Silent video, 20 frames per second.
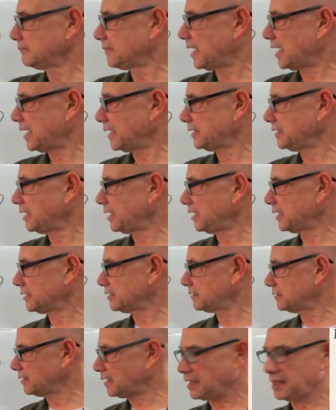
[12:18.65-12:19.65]
I'd
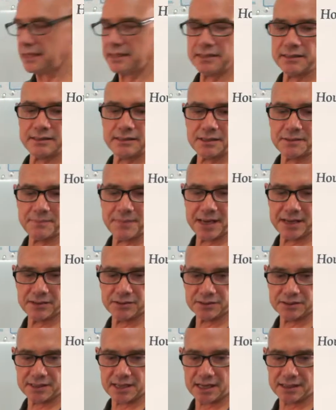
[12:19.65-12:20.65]
like the tomato
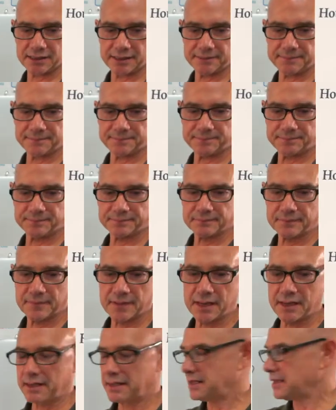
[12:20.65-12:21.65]
salad.
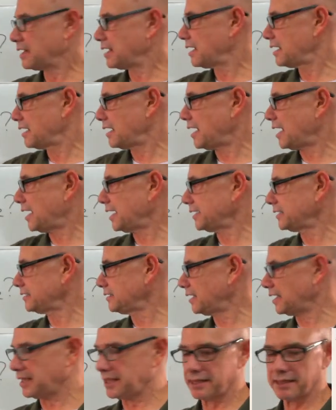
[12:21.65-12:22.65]
I'd
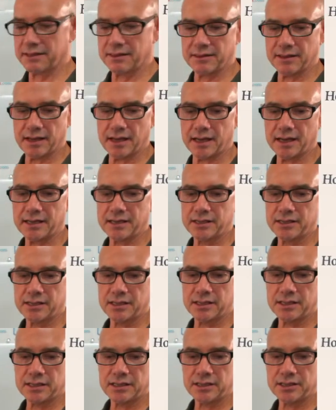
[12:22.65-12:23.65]
like the
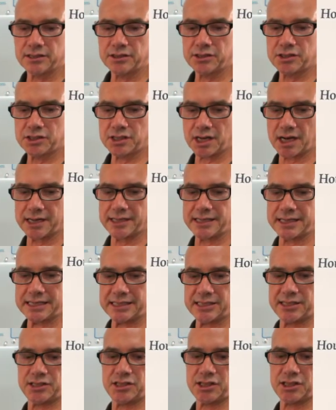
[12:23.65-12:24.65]

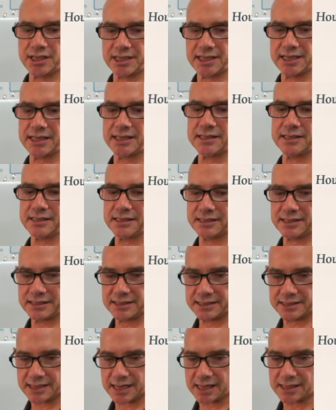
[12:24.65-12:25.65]
Chinese chicken
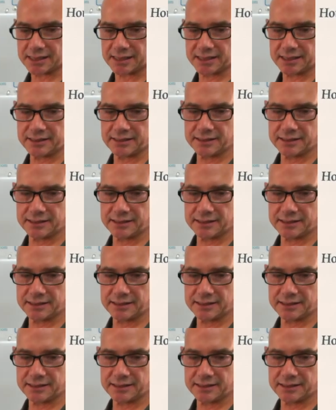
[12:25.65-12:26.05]
salad.